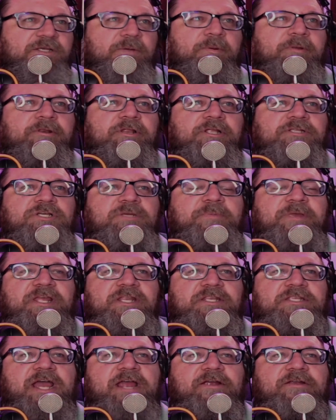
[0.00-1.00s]
It took me an
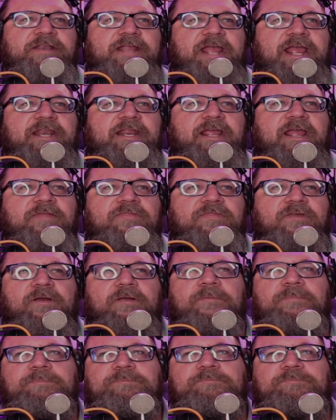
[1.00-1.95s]
entire day to get there.